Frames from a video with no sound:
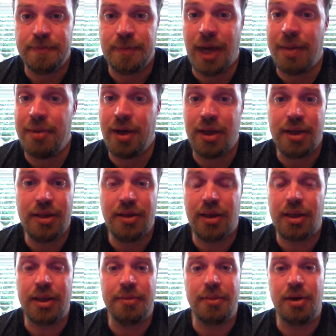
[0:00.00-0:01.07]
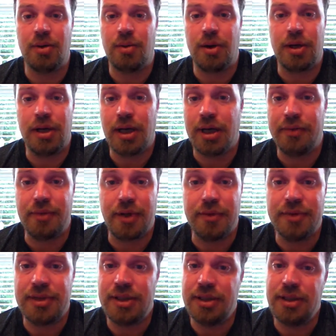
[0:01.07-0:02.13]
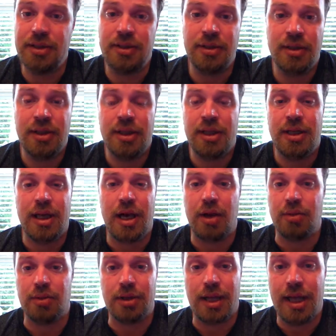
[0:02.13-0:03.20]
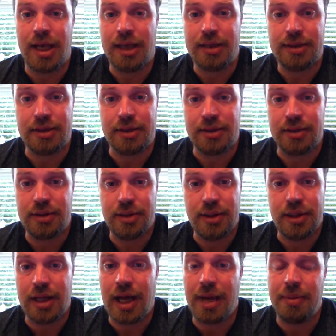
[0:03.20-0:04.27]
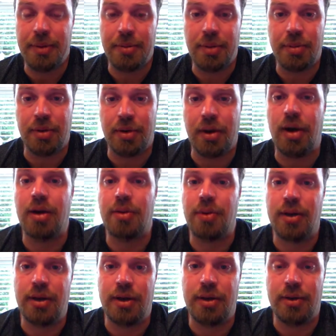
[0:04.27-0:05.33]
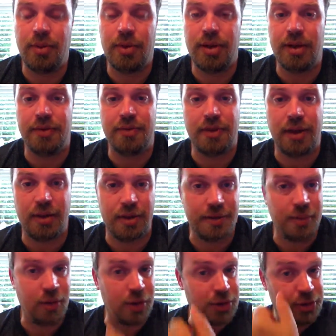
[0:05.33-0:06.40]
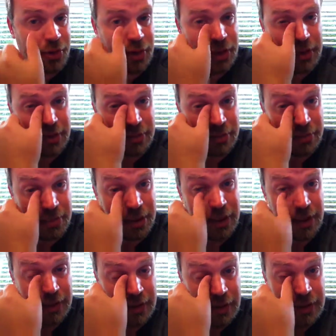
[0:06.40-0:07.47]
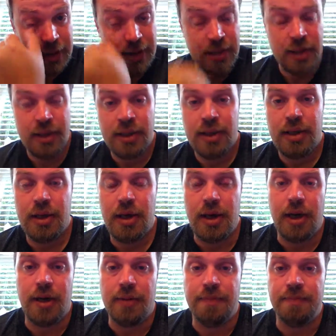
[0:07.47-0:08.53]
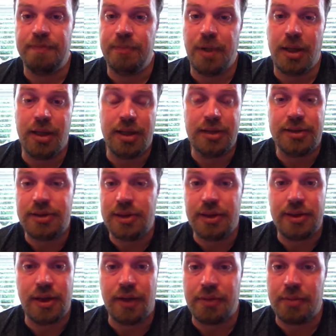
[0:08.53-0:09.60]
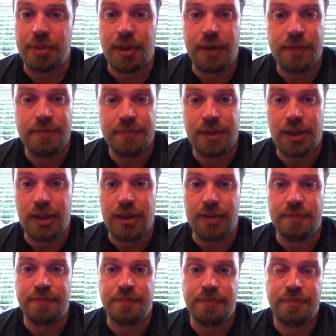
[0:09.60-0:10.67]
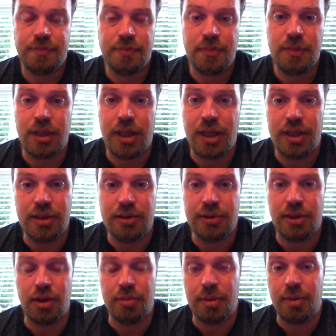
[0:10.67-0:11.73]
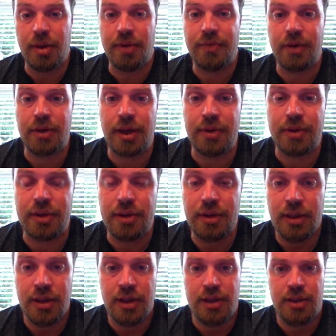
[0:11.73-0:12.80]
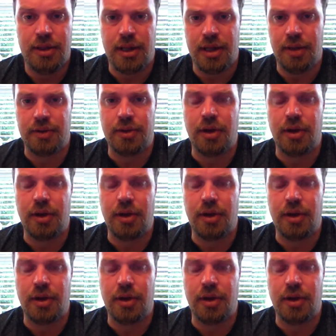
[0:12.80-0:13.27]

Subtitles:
I'm not knocking marijuana. I've seen how relaxed and happy people are when they smoke a joint, but it's not for me. And maybe I found that out